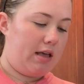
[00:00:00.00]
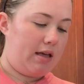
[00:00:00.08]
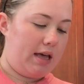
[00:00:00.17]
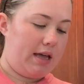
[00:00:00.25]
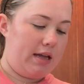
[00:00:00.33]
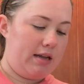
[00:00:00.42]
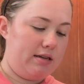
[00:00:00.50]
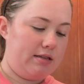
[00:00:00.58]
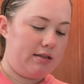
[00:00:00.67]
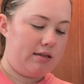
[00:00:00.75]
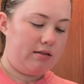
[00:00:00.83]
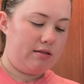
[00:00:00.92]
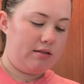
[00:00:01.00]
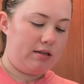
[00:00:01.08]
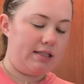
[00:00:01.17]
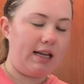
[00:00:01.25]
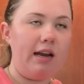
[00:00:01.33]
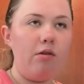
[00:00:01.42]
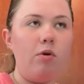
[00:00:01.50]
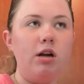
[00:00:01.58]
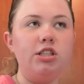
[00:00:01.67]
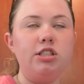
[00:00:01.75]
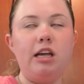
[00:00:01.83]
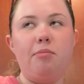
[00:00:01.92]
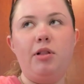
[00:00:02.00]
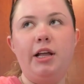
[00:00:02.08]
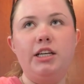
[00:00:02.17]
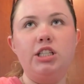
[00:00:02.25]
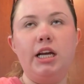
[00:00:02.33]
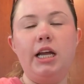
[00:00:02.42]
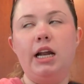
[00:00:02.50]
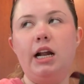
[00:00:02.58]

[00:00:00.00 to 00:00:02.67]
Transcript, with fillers: and because I didn't want just like plain chicken,